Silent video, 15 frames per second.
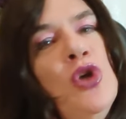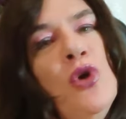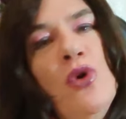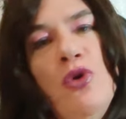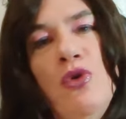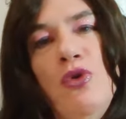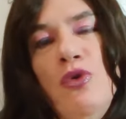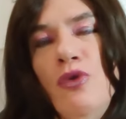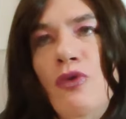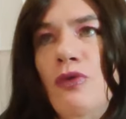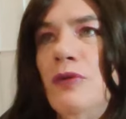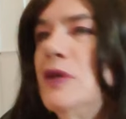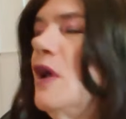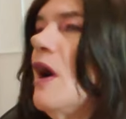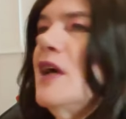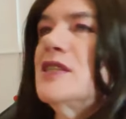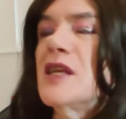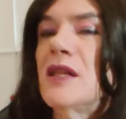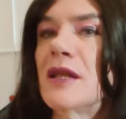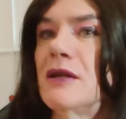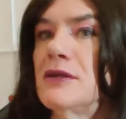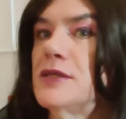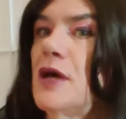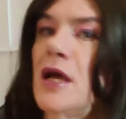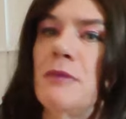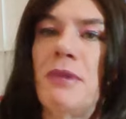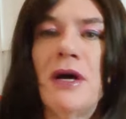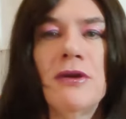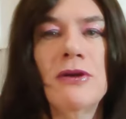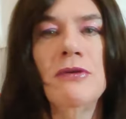You know, as a little
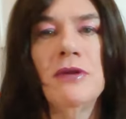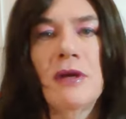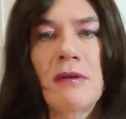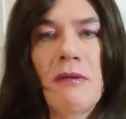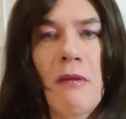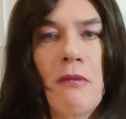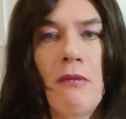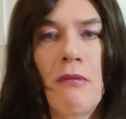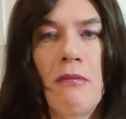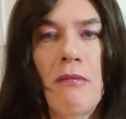sidebar note,